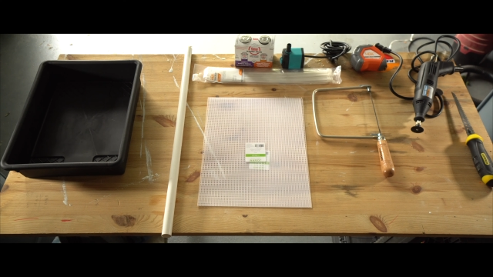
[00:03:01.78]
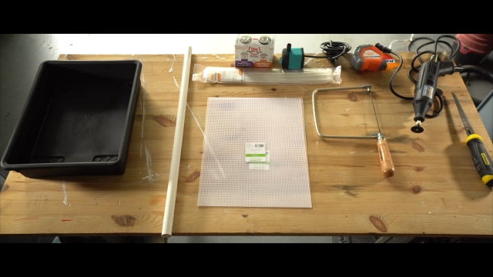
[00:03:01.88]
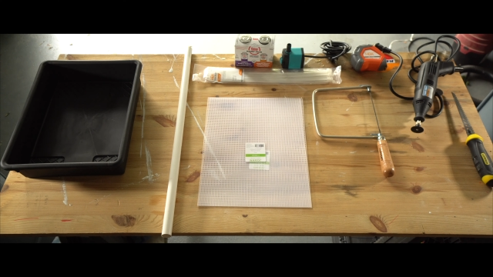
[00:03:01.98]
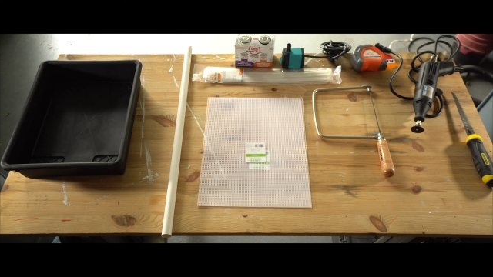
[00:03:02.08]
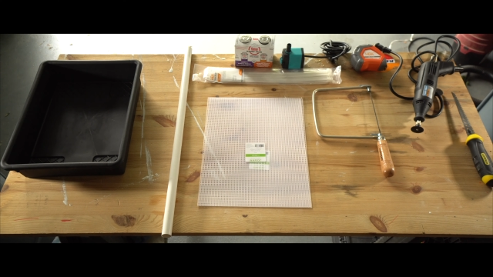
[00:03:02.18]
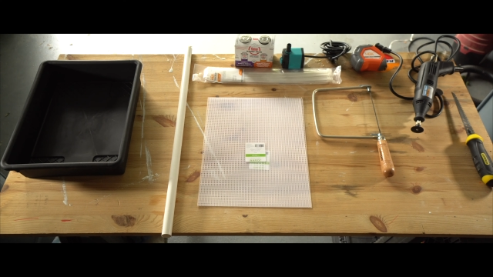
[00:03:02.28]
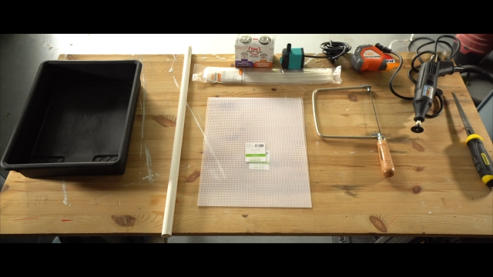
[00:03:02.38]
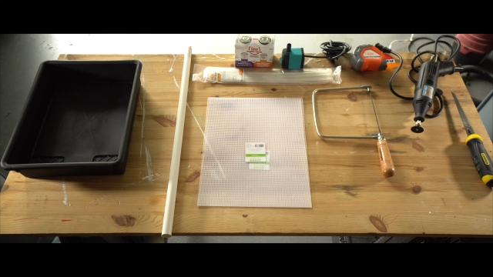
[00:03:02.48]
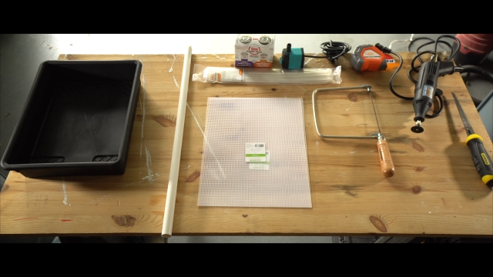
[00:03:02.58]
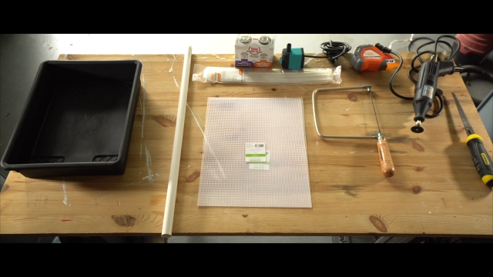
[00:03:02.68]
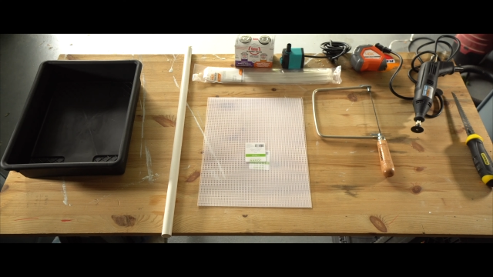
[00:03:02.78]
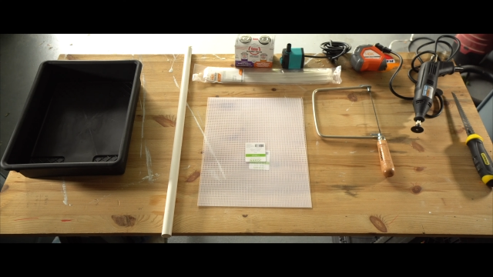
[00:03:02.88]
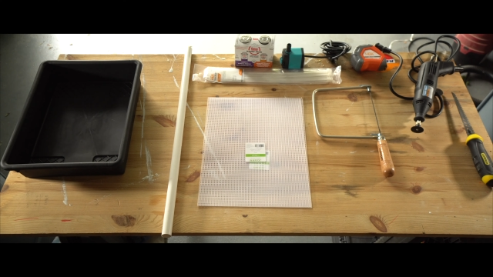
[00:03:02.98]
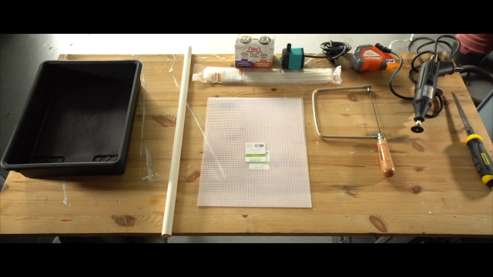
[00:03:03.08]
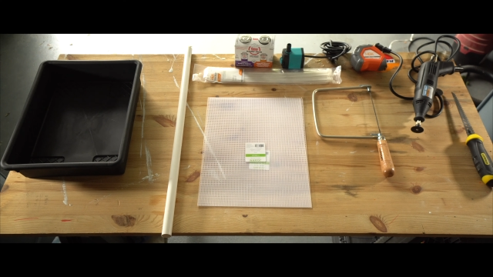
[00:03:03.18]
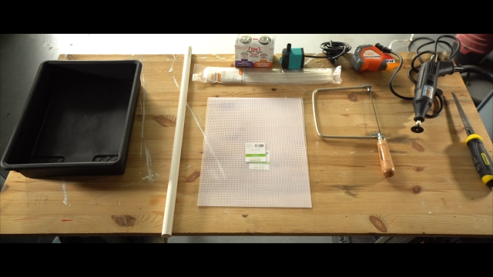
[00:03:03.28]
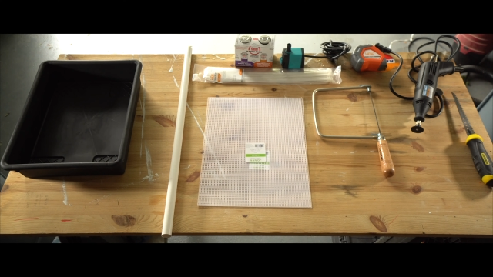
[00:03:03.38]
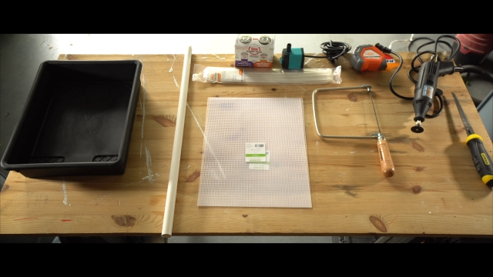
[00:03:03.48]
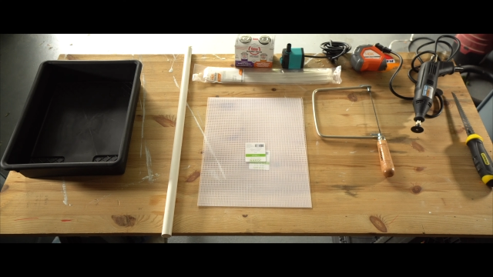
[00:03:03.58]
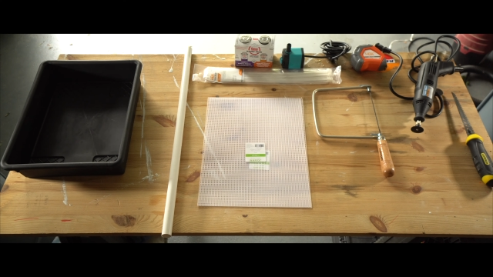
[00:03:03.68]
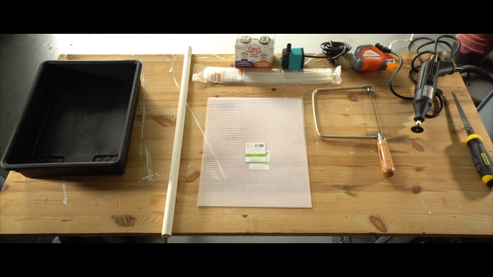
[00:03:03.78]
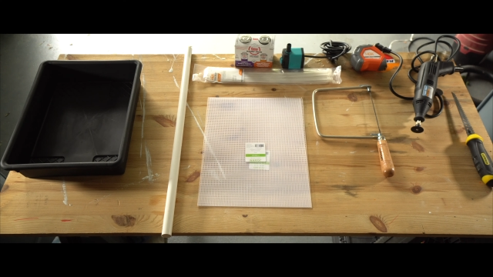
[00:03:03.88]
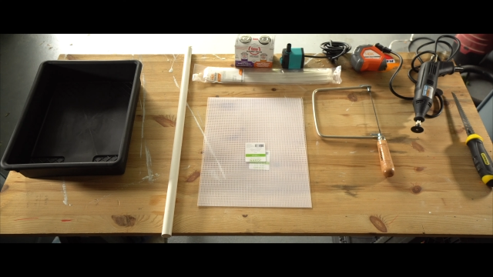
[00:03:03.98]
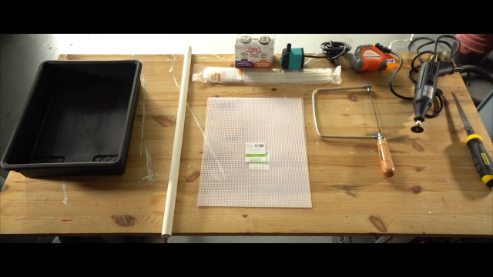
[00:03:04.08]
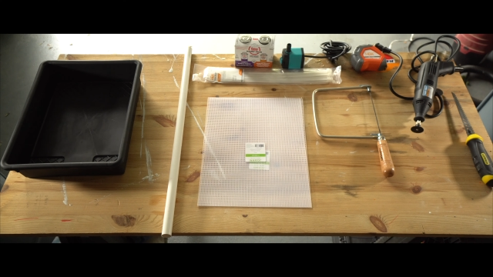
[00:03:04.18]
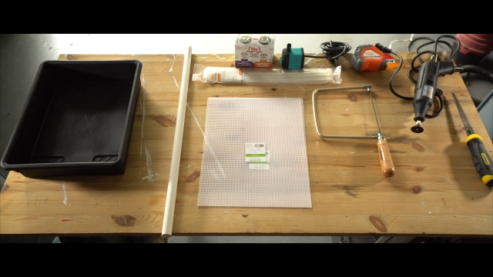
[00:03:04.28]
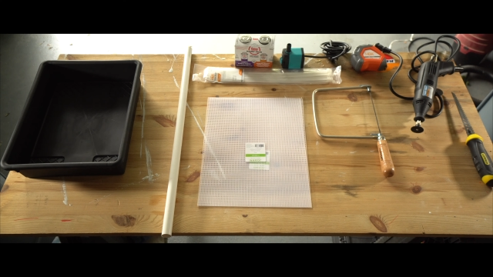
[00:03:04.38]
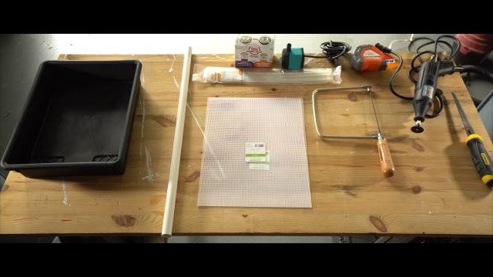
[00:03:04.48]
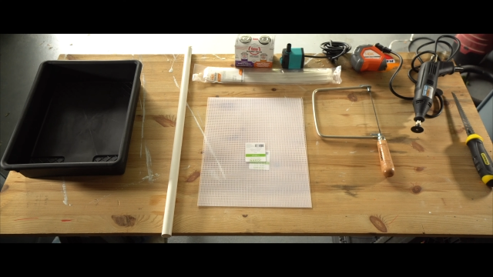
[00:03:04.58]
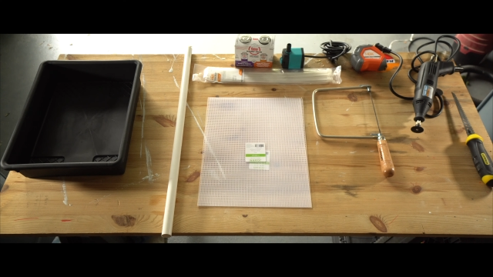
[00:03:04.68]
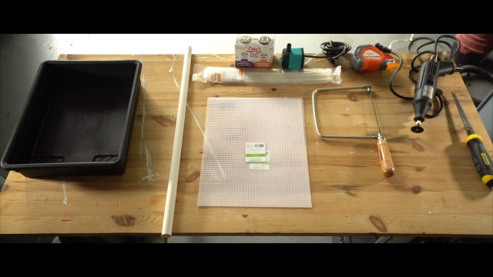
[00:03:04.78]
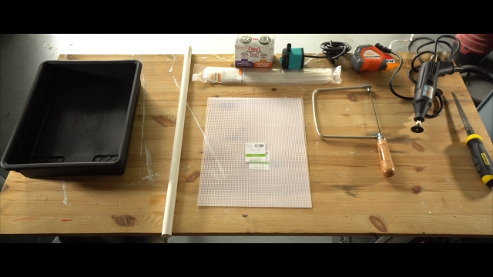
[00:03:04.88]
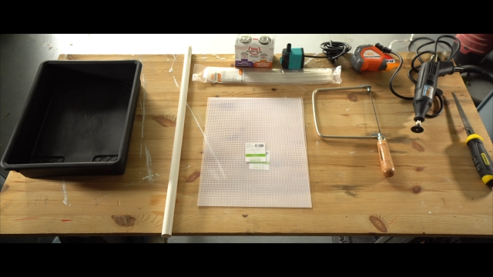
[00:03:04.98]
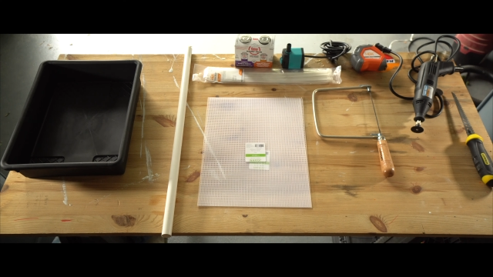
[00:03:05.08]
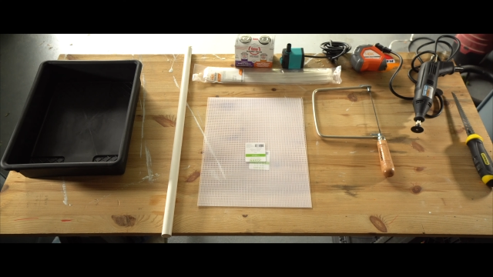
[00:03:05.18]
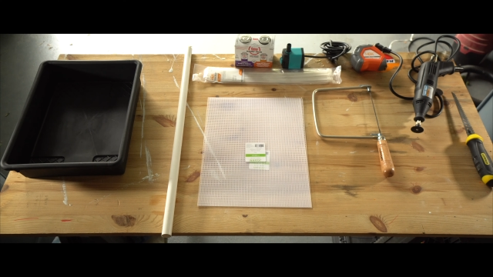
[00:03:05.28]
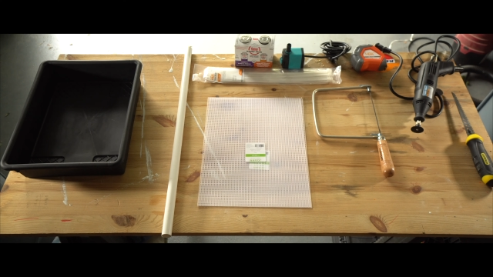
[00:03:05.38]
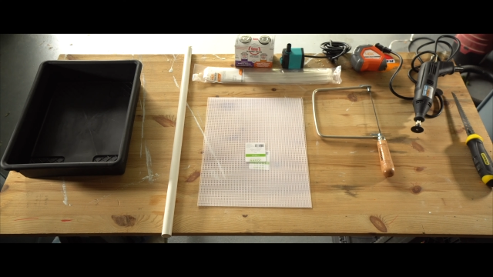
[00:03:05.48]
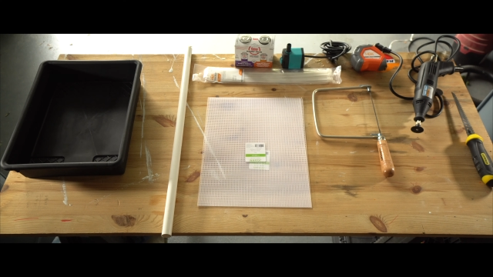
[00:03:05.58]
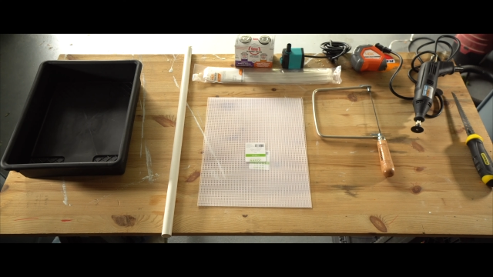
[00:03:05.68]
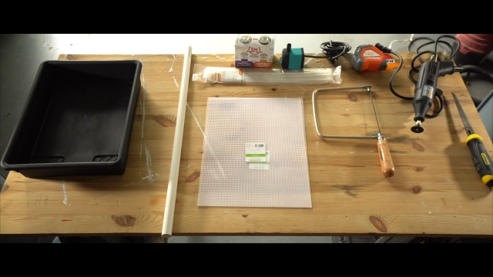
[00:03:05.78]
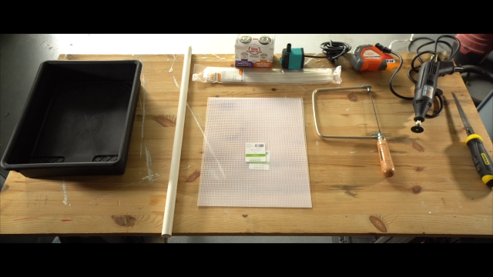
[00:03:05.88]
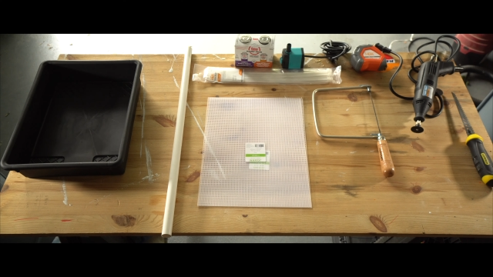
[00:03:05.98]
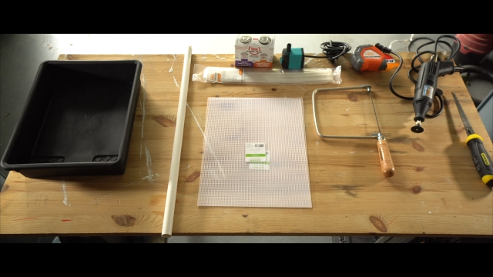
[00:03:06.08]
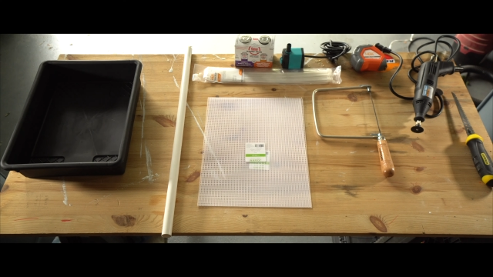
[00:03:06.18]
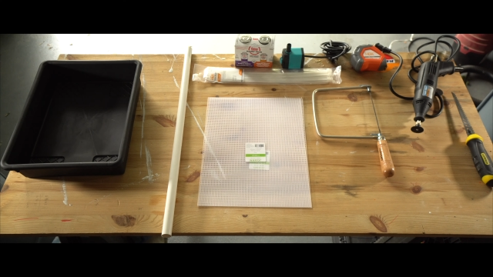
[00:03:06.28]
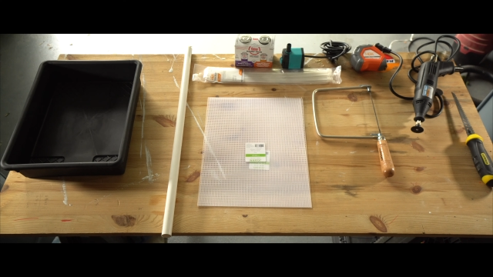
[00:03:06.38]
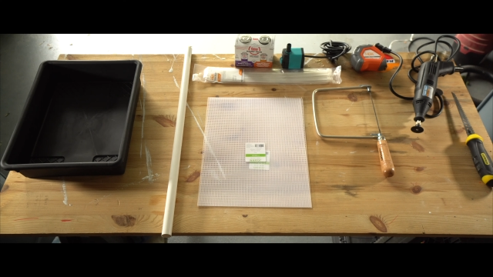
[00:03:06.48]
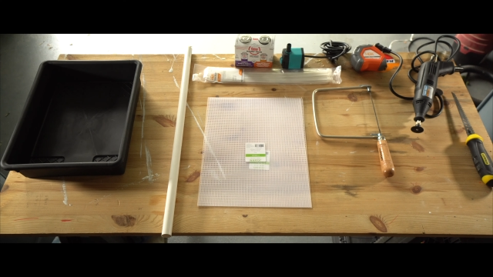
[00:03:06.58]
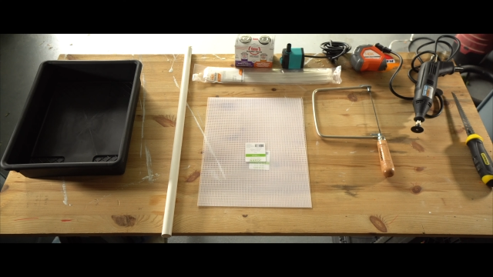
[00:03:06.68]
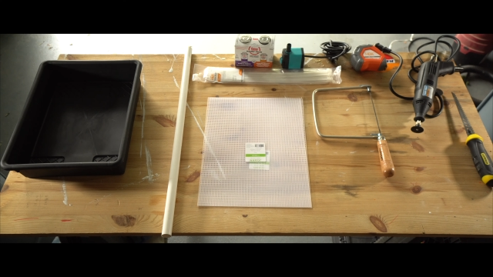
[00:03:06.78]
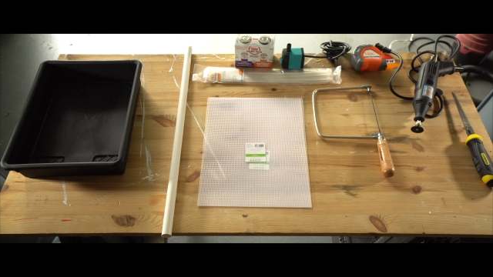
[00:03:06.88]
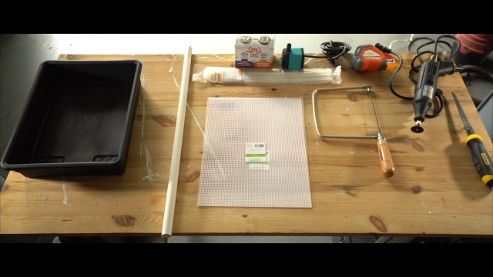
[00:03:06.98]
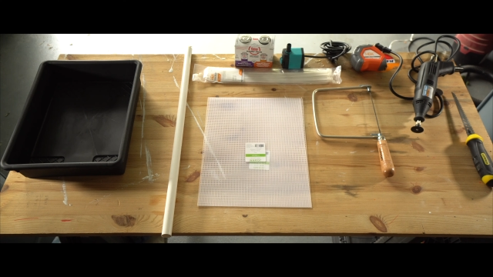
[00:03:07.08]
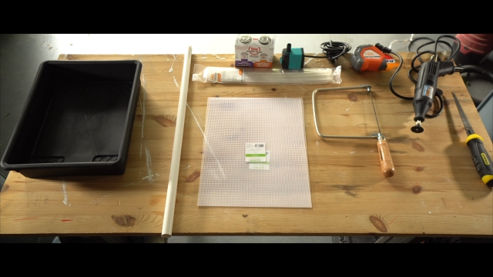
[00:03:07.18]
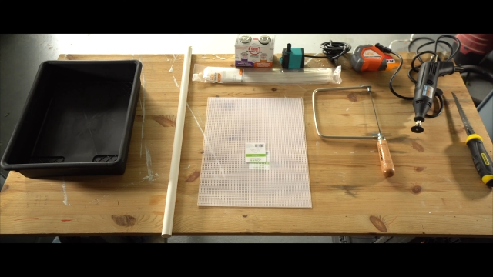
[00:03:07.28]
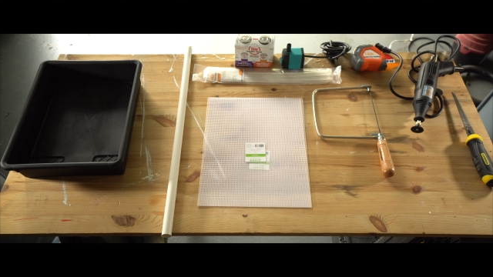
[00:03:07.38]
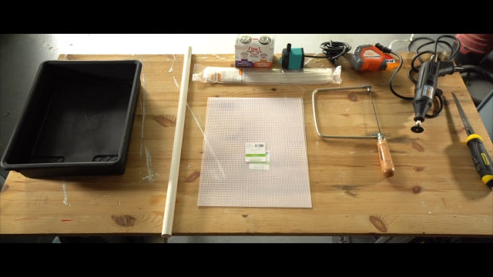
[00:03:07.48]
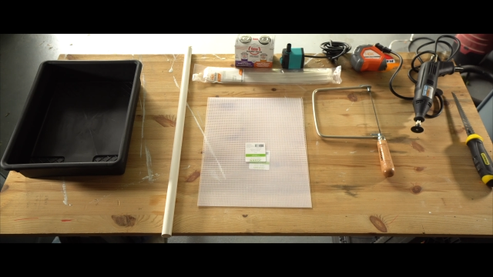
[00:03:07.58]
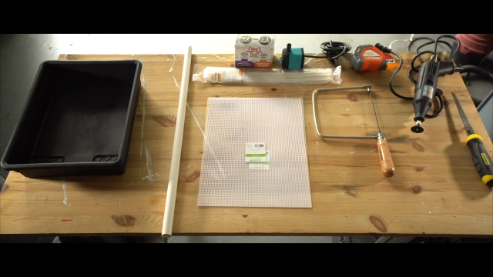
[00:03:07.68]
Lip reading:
(no speaker visible)